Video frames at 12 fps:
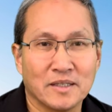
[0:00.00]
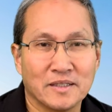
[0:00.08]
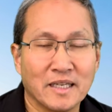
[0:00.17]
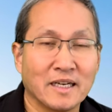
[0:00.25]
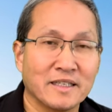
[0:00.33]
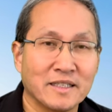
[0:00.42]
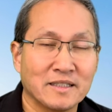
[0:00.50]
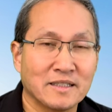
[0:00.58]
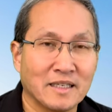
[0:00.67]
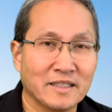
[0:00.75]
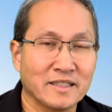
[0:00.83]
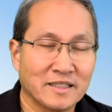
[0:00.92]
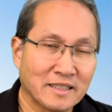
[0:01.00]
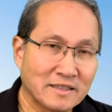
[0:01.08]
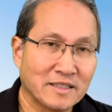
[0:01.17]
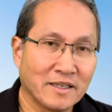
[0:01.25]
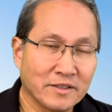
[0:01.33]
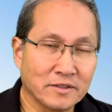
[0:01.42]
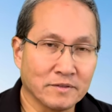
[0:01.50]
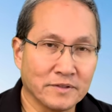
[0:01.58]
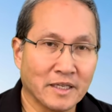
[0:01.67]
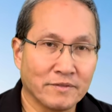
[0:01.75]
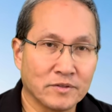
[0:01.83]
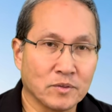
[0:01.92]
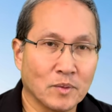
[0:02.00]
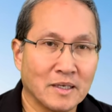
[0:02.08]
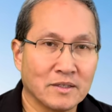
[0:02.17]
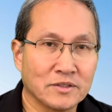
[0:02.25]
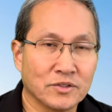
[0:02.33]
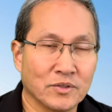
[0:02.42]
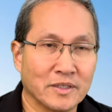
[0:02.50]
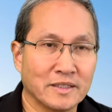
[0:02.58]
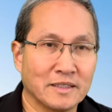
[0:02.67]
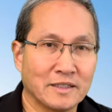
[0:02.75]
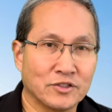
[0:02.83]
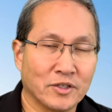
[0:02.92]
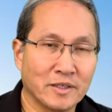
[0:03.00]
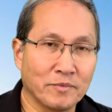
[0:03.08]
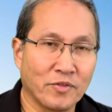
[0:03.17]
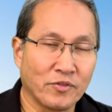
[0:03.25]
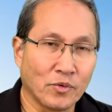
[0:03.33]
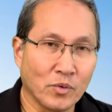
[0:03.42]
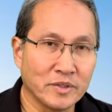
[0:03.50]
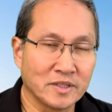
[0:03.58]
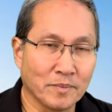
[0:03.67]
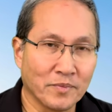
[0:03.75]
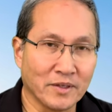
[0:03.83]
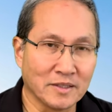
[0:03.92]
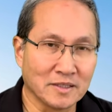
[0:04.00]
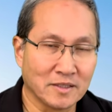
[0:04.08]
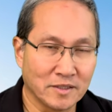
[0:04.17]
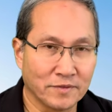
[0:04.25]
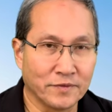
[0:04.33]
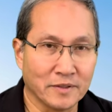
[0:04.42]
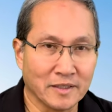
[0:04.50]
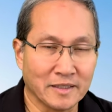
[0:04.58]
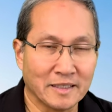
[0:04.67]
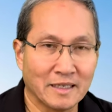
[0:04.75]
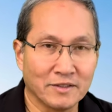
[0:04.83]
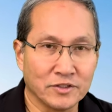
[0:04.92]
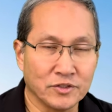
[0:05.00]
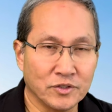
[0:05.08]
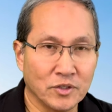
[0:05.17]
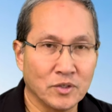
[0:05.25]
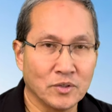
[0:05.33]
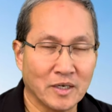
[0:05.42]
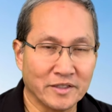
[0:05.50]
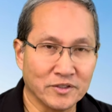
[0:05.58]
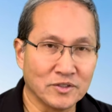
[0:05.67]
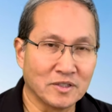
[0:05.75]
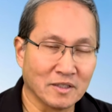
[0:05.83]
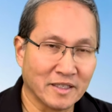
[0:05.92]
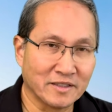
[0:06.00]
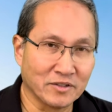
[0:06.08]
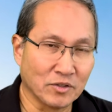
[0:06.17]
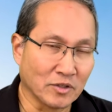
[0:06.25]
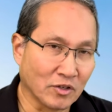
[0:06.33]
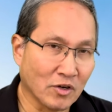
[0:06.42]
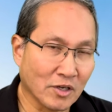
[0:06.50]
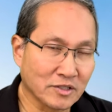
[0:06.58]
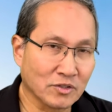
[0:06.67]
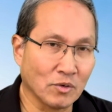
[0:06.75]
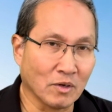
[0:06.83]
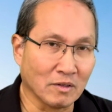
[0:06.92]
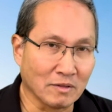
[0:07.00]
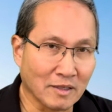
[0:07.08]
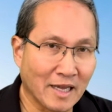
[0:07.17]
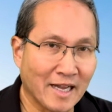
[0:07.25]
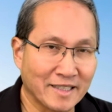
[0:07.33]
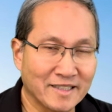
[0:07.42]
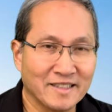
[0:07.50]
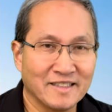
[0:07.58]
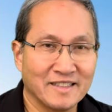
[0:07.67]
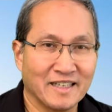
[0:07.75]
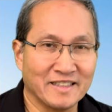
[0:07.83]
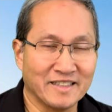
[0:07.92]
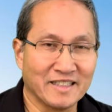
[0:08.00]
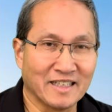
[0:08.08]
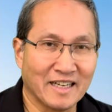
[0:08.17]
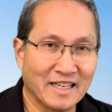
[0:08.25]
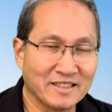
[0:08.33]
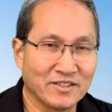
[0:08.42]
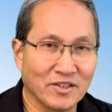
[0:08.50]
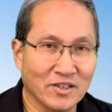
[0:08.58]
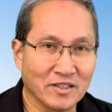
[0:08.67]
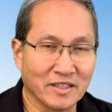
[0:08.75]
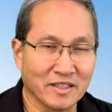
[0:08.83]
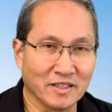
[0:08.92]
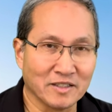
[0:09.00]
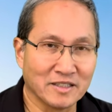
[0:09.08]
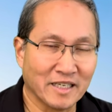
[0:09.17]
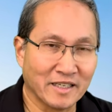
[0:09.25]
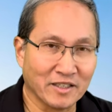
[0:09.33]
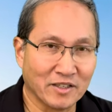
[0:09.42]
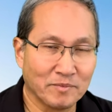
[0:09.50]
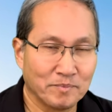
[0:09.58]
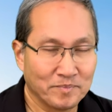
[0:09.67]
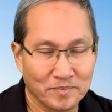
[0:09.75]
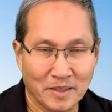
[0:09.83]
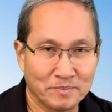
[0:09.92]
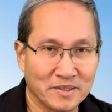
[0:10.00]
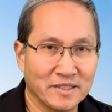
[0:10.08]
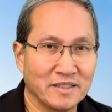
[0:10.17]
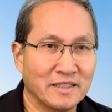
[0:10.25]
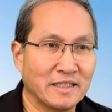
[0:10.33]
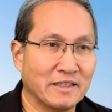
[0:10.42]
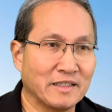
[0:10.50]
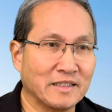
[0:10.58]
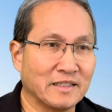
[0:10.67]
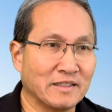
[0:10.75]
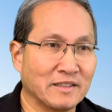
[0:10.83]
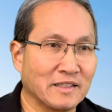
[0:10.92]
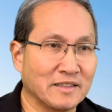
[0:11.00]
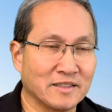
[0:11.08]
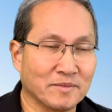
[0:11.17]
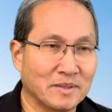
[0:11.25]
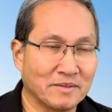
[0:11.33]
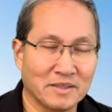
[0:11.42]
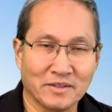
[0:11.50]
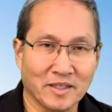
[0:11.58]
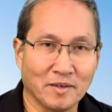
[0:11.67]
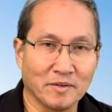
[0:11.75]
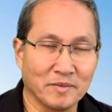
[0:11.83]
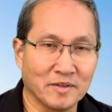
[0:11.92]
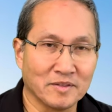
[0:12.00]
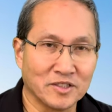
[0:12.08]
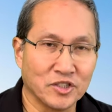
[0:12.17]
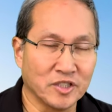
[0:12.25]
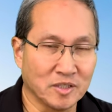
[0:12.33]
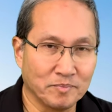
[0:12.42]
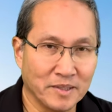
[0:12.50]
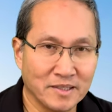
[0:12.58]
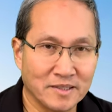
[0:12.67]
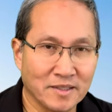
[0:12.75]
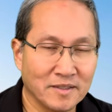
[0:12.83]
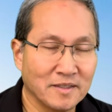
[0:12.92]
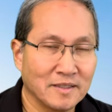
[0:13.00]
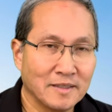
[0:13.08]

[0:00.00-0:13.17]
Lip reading: yeah, I get tired of it after a while, so I try to throw in some things differently. Now, as you know, I used to like to go to Costco a lot. I'd get a hot dog and a Diet Pepsi, and sometimes I'll get a cheese pizza.